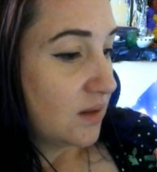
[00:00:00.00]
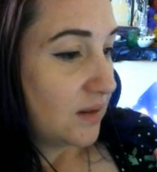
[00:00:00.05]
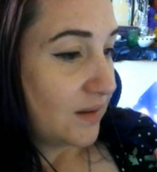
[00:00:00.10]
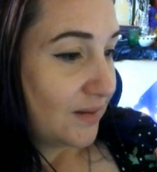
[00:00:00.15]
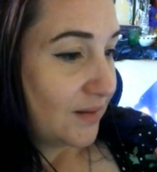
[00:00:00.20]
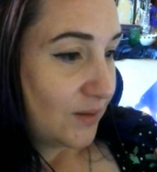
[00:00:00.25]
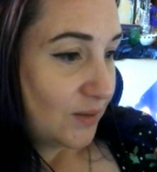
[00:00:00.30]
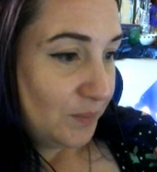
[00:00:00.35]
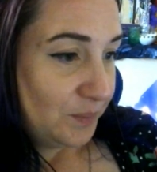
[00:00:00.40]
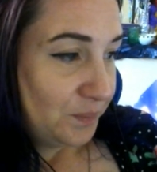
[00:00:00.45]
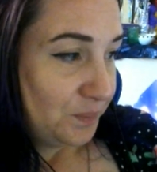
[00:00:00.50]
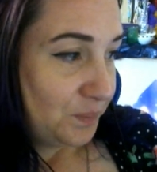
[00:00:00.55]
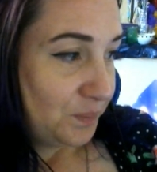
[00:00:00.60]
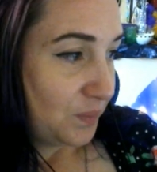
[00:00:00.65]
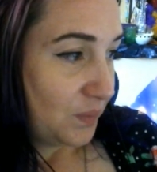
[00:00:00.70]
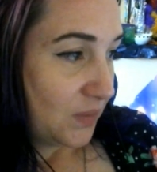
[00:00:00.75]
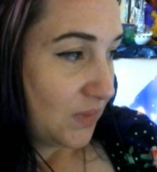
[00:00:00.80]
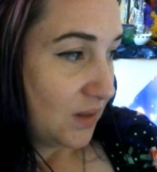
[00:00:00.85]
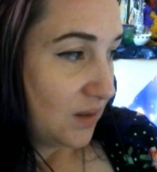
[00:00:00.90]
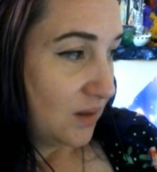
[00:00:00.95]
Now
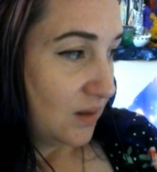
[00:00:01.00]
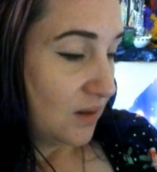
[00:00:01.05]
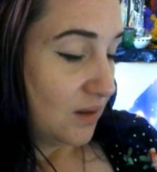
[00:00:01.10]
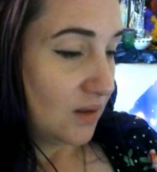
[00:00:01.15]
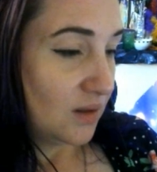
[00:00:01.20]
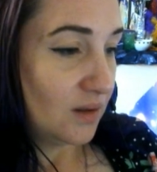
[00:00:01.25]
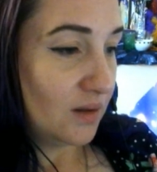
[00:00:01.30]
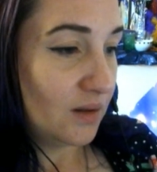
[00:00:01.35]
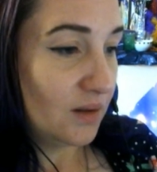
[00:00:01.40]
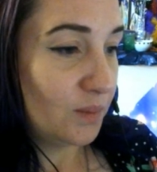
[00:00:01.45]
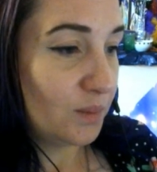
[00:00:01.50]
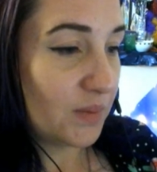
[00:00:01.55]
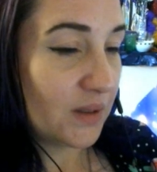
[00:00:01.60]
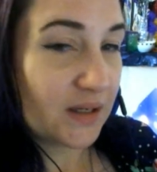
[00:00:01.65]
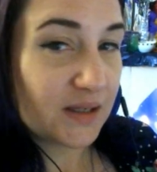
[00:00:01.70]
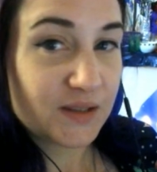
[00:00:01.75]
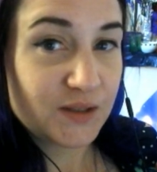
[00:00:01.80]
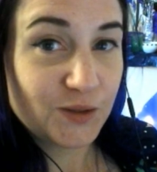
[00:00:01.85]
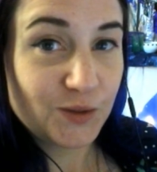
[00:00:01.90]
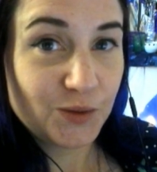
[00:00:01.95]

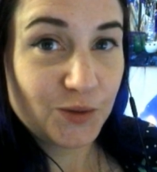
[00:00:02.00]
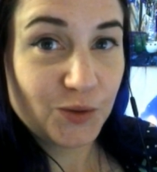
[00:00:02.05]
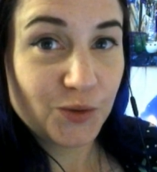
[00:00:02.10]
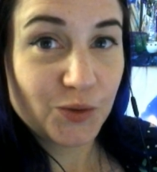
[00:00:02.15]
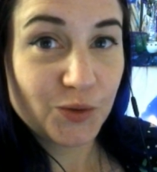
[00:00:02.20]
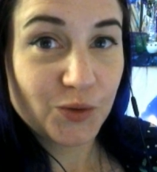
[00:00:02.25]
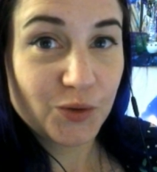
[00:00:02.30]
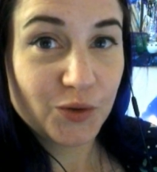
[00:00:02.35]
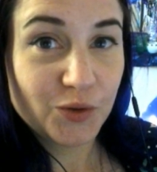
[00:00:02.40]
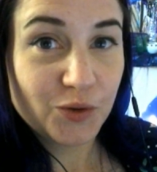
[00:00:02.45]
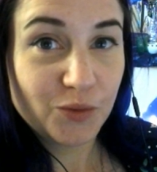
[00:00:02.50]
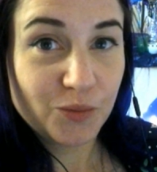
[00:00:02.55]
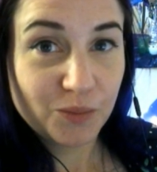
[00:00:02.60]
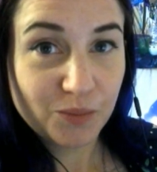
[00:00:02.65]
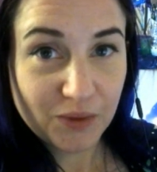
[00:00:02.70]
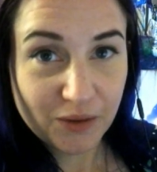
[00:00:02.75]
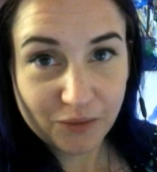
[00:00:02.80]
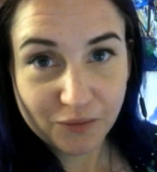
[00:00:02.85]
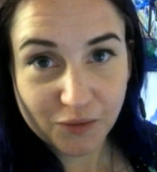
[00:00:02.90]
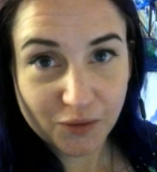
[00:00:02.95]
back to your
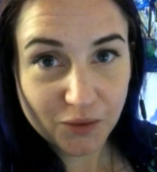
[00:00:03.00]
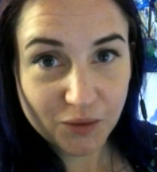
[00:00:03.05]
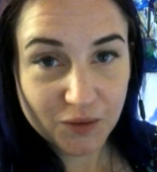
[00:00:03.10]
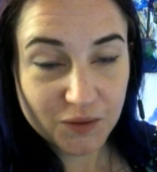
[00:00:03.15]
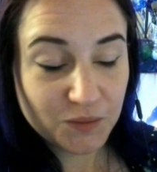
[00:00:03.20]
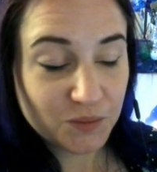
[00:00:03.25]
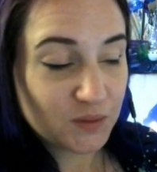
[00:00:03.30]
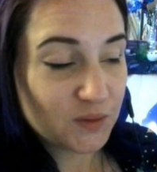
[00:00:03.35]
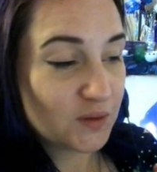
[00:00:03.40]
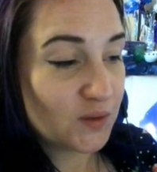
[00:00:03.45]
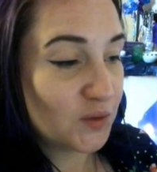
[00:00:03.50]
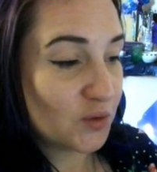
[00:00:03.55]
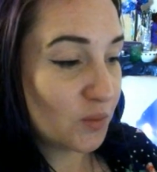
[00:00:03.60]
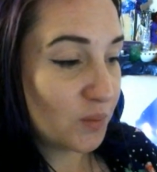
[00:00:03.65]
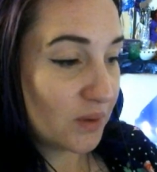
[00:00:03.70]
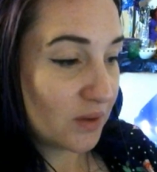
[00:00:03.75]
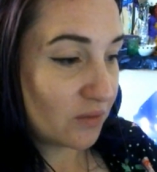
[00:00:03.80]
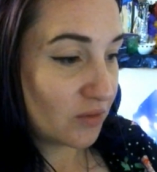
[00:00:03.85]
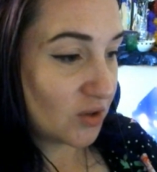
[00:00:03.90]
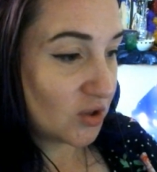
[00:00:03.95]
main focus, which is
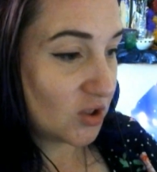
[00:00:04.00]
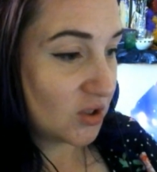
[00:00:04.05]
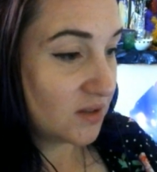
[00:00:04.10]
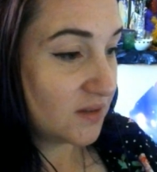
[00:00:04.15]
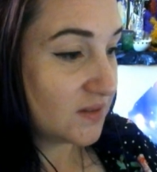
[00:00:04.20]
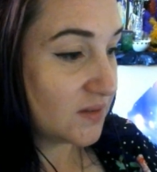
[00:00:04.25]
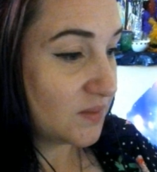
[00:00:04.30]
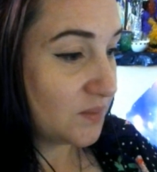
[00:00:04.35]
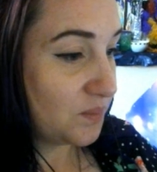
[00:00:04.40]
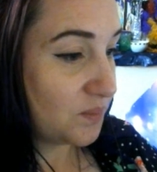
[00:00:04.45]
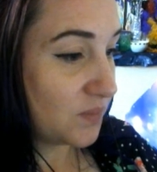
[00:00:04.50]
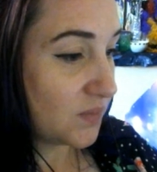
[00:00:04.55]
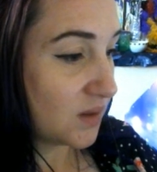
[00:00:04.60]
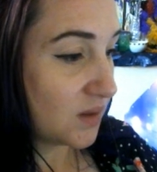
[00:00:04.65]
your beverages.